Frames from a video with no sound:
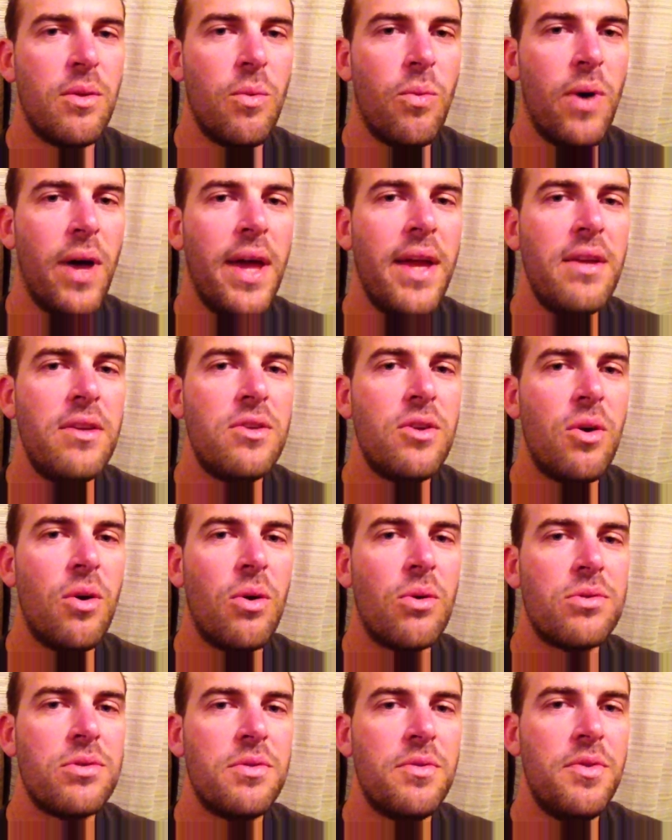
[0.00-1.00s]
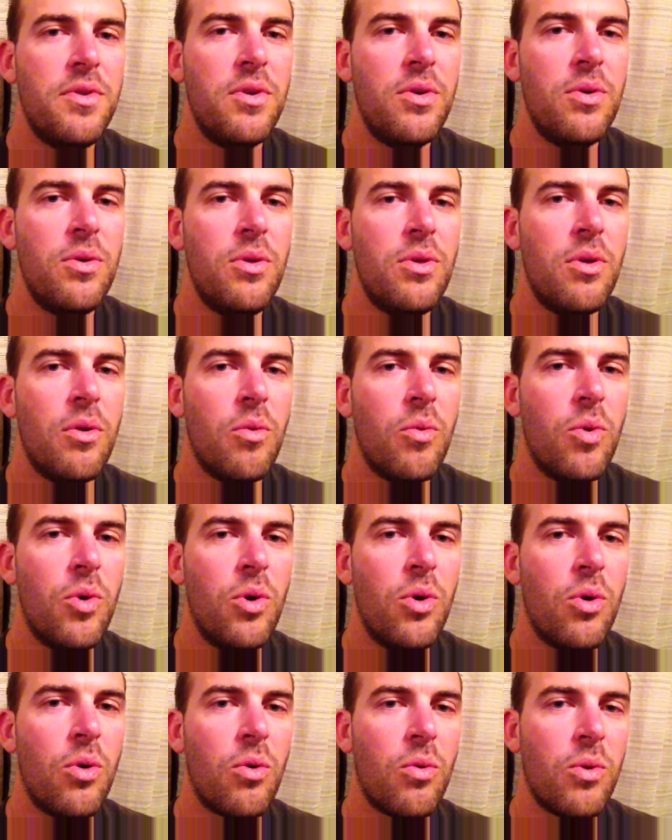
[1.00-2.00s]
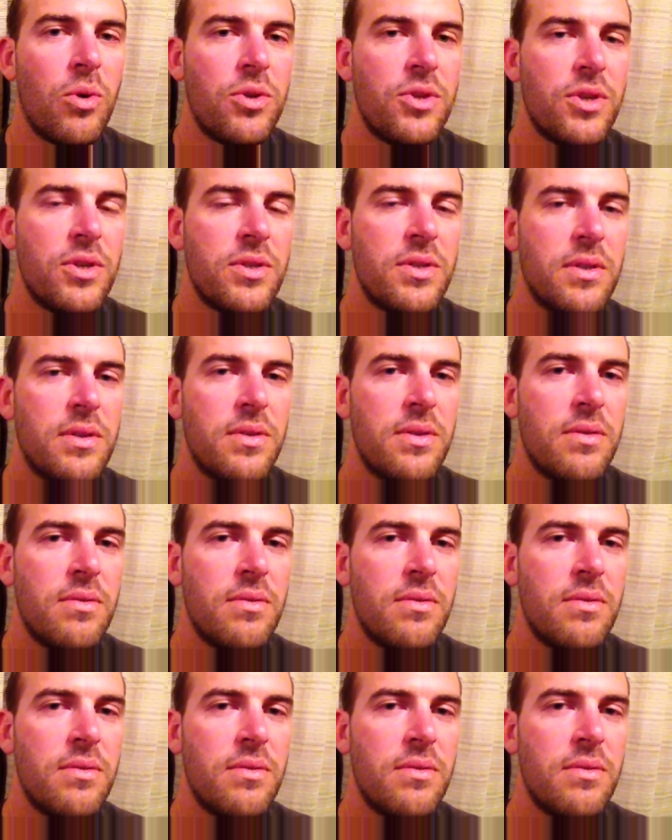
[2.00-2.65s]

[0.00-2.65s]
way dogs view the world, which is